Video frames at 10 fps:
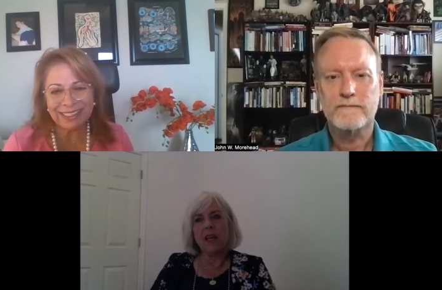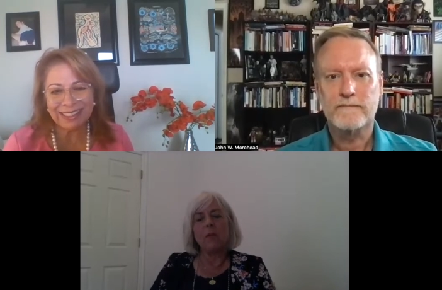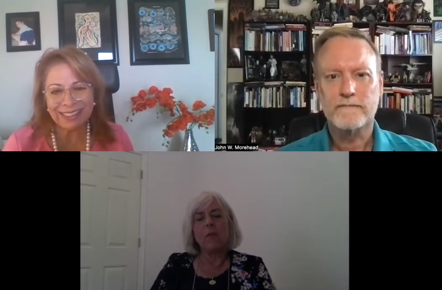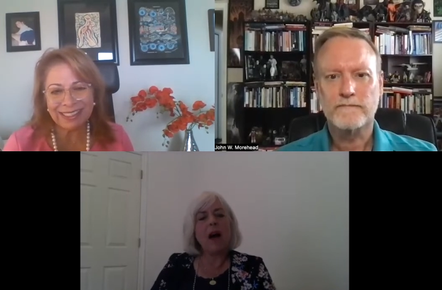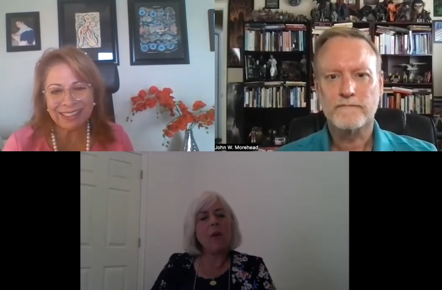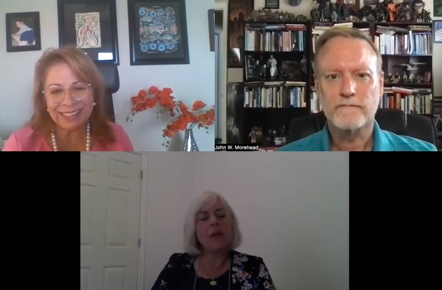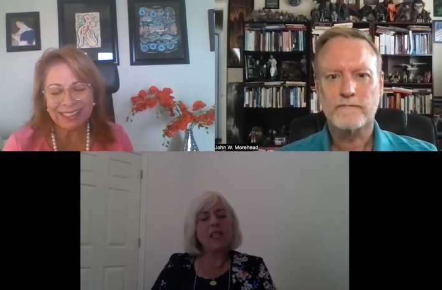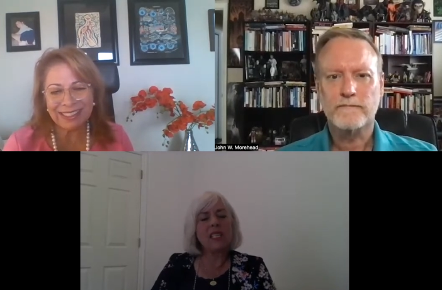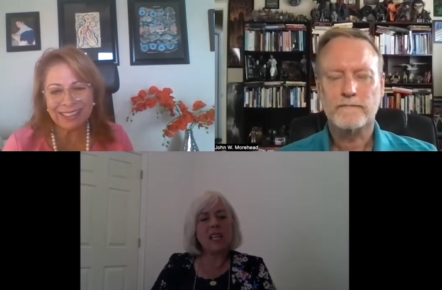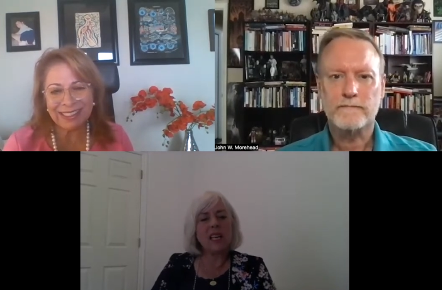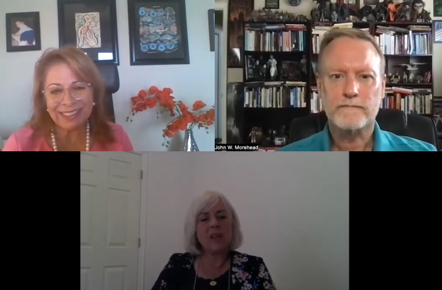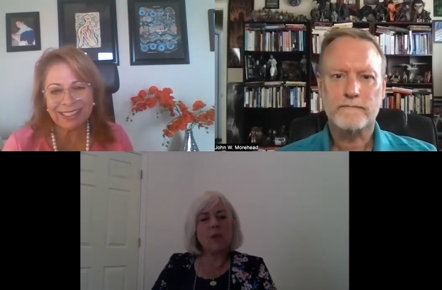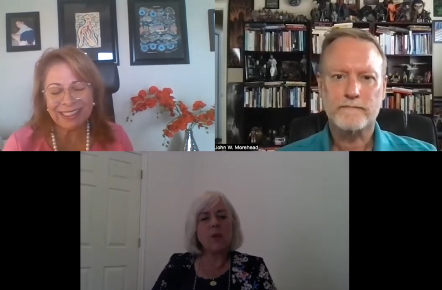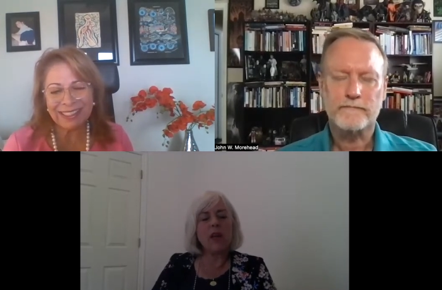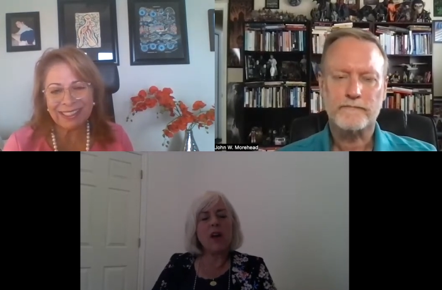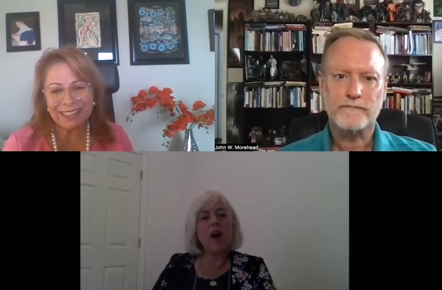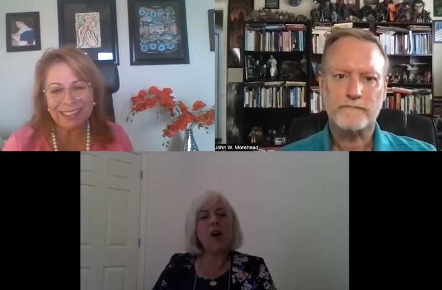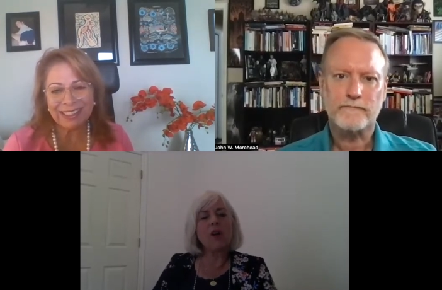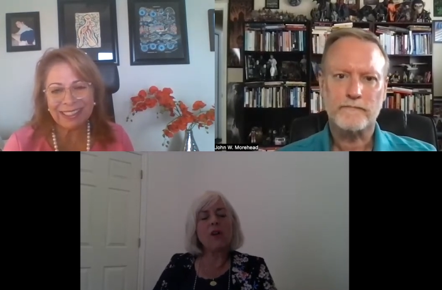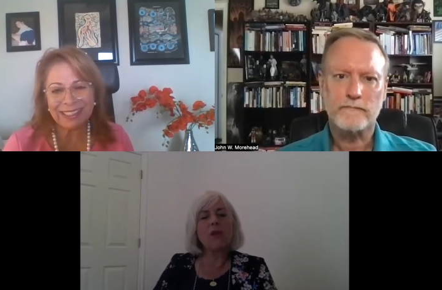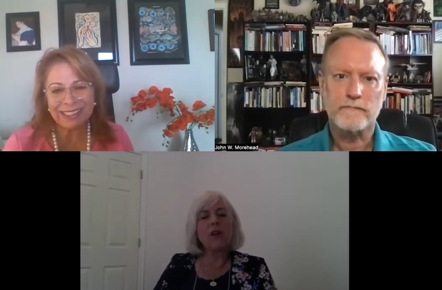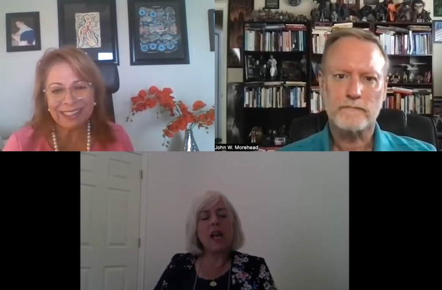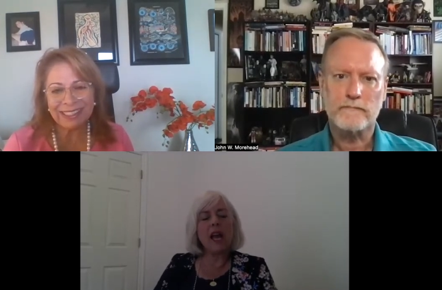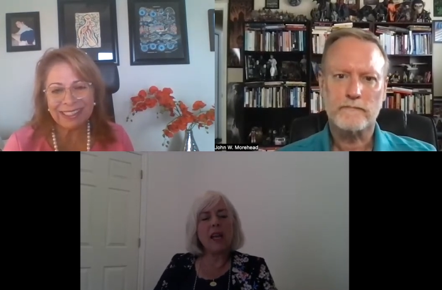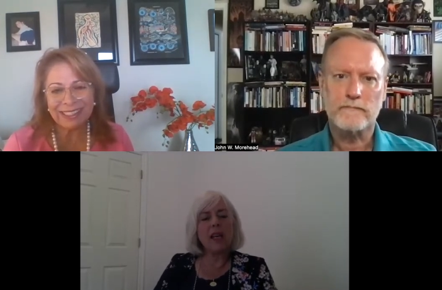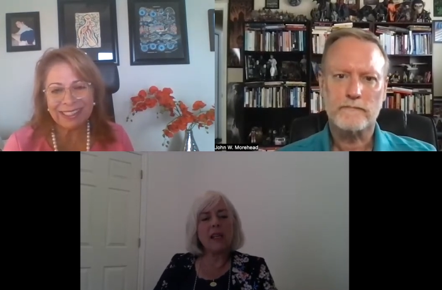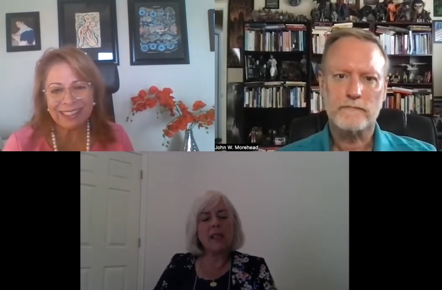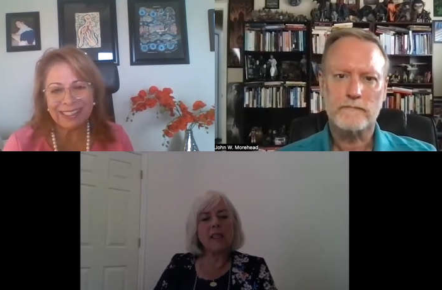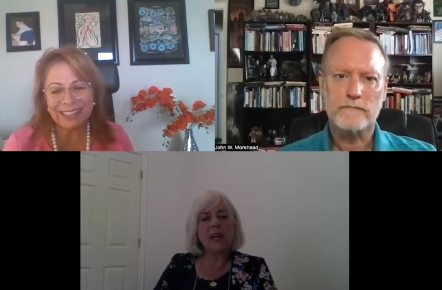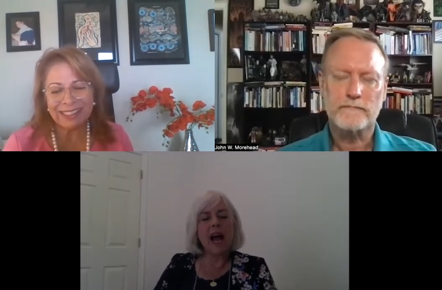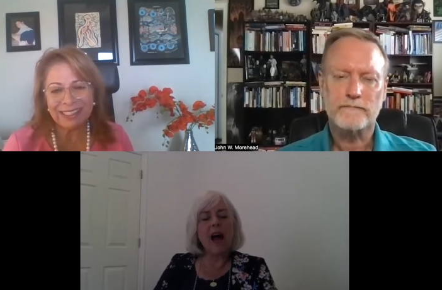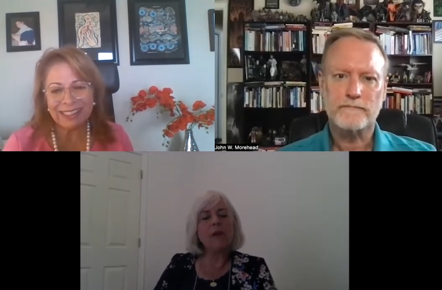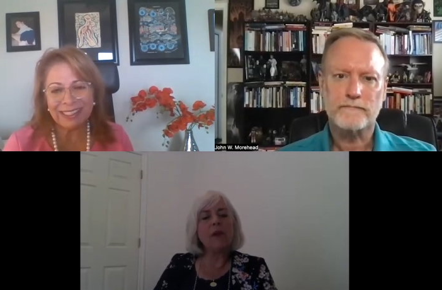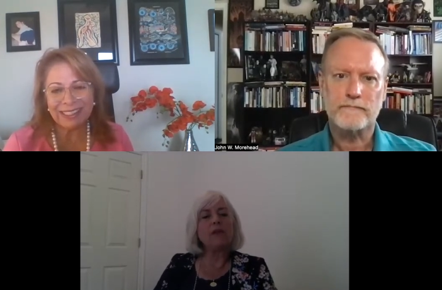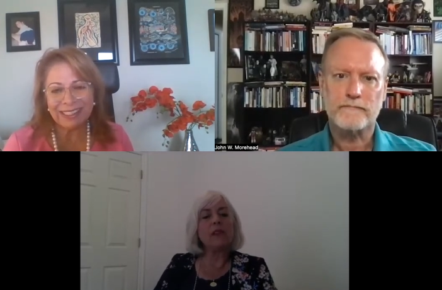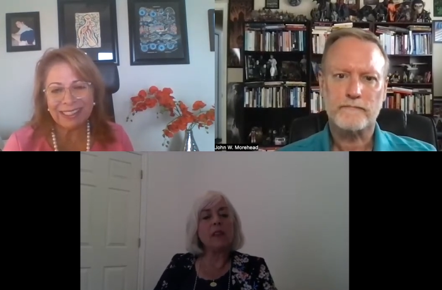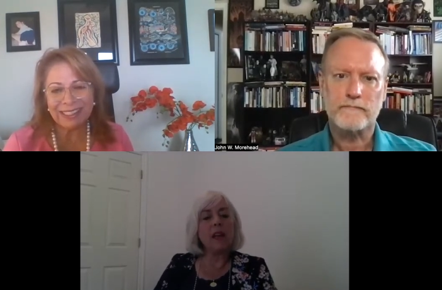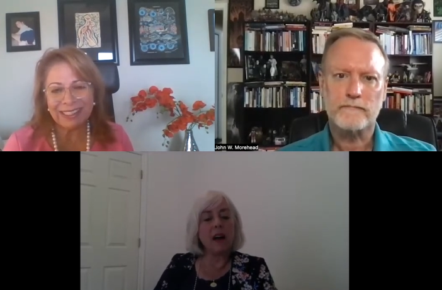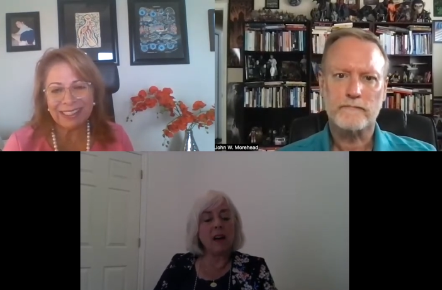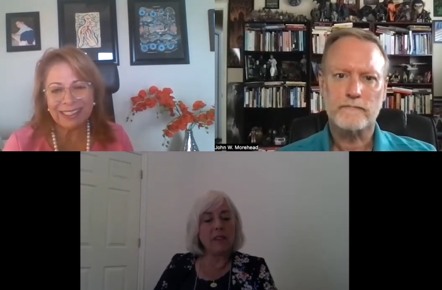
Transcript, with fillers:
Speaker 1: Baha'u'llah said, We are created out of love.